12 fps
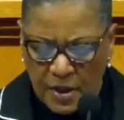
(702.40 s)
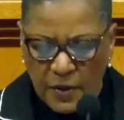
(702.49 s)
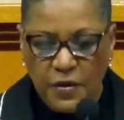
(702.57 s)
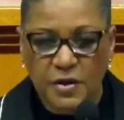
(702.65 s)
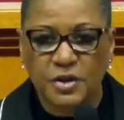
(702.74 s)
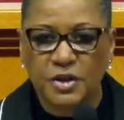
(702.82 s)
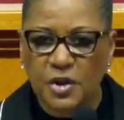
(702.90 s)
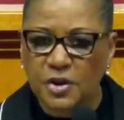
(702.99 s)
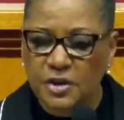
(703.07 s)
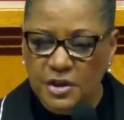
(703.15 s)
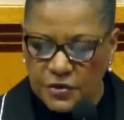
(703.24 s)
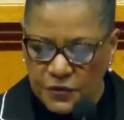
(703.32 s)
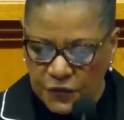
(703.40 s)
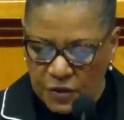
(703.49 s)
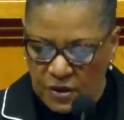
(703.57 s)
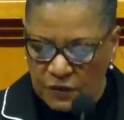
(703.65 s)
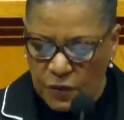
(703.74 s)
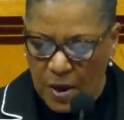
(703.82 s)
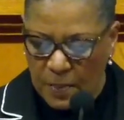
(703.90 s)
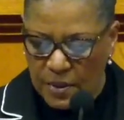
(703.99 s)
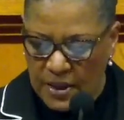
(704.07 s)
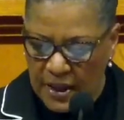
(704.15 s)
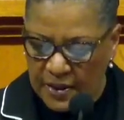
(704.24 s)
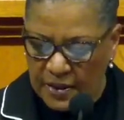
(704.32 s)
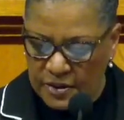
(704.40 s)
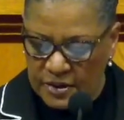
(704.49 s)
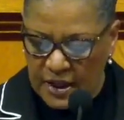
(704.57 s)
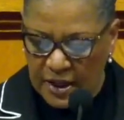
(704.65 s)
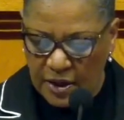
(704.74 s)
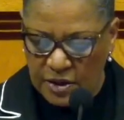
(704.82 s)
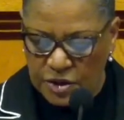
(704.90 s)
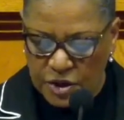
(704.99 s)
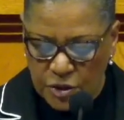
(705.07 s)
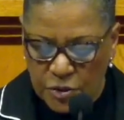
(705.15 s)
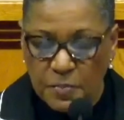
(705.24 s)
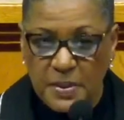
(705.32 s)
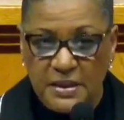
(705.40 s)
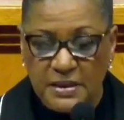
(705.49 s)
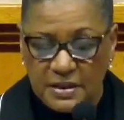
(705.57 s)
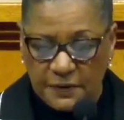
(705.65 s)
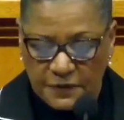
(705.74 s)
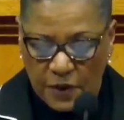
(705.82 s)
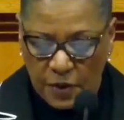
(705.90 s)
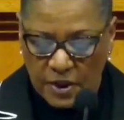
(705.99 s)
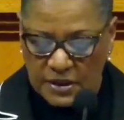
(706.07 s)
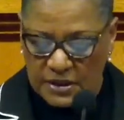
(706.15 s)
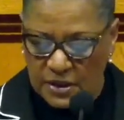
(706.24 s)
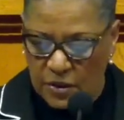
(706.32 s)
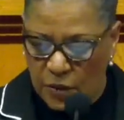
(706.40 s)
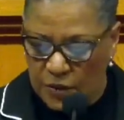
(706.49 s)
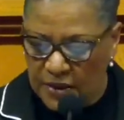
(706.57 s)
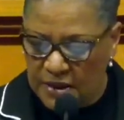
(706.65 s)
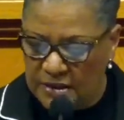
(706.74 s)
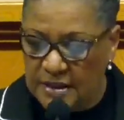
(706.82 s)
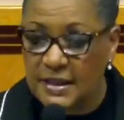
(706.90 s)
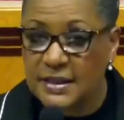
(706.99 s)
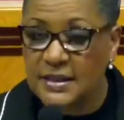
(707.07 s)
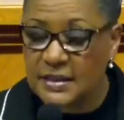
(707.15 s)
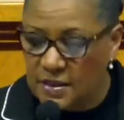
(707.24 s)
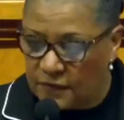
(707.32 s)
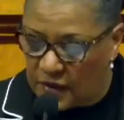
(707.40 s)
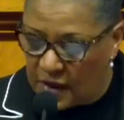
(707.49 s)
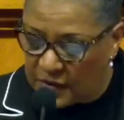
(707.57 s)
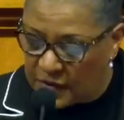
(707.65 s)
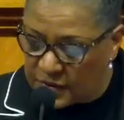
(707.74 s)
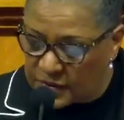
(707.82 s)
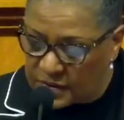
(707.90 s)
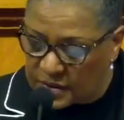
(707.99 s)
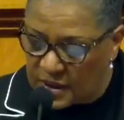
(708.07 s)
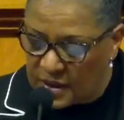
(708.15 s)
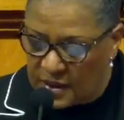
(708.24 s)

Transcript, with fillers: The church is full of rubberneckers that are too busy focusing on the attendance of others,